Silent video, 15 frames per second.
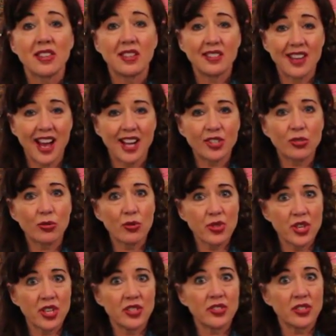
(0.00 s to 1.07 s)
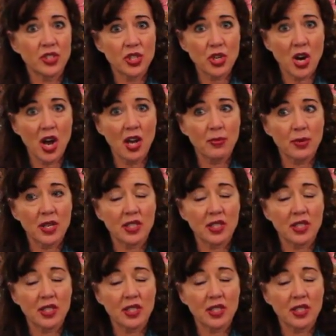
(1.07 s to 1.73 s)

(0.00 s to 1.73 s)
the natural things a try,